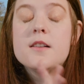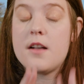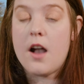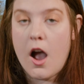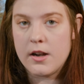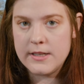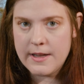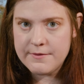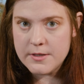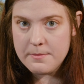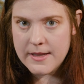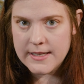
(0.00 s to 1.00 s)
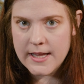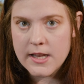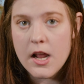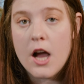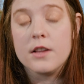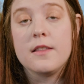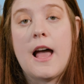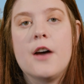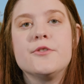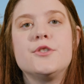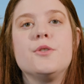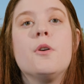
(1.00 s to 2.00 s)
Cognitive dominion
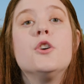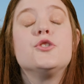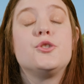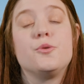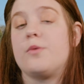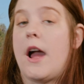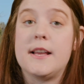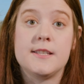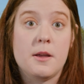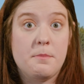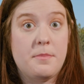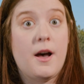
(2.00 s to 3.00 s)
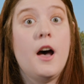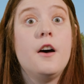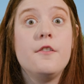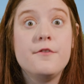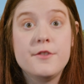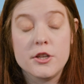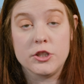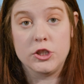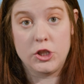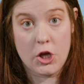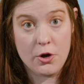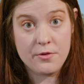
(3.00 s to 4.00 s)
allows you to rise above the
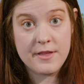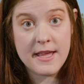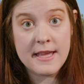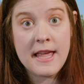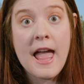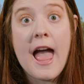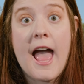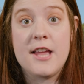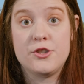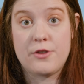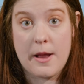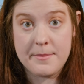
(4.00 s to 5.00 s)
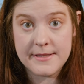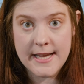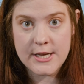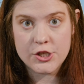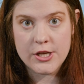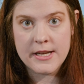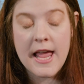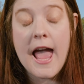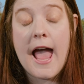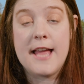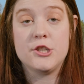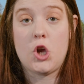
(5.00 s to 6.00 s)
loathing and trepidation
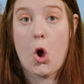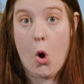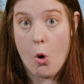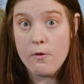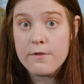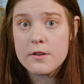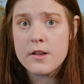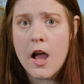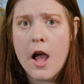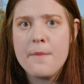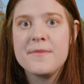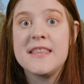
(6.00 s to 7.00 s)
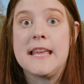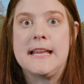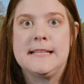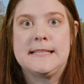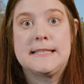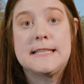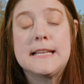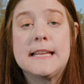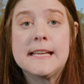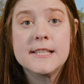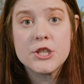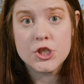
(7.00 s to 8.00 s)
and overcome the
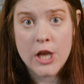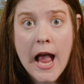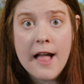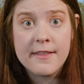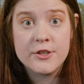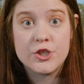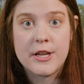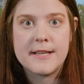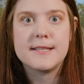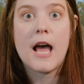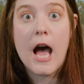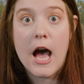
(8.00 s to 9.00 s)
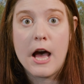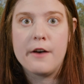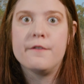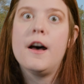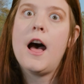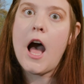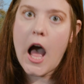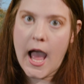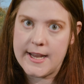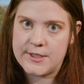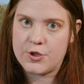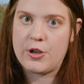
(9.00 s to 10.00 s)
insidious challenges of
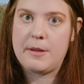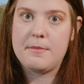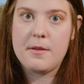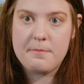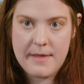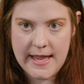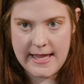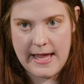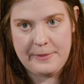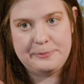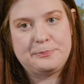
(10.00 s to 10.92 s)
ice cream making.